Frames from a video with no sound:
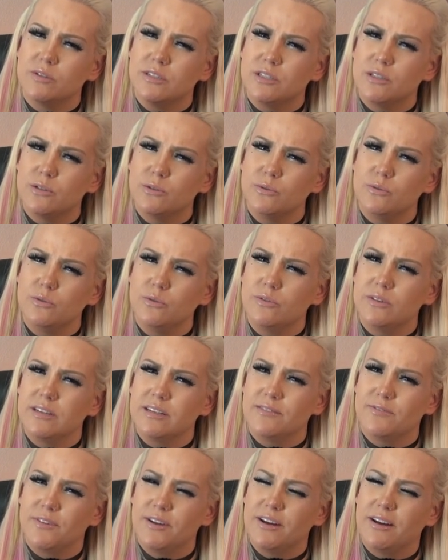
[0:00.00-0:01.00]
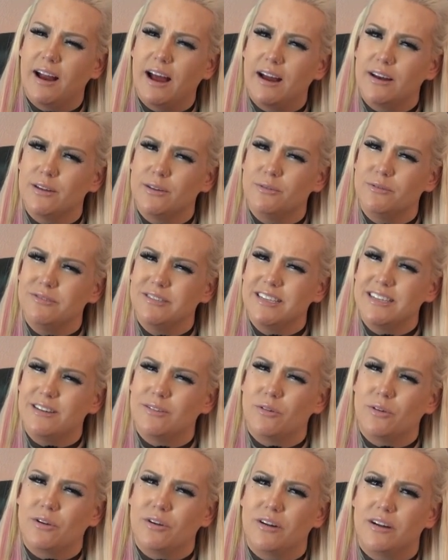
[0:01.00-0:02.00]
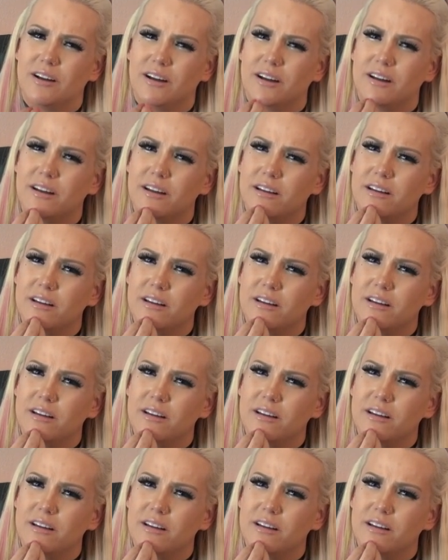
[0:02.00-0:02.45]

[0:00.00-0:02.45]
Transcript: and to and figured out how to use it or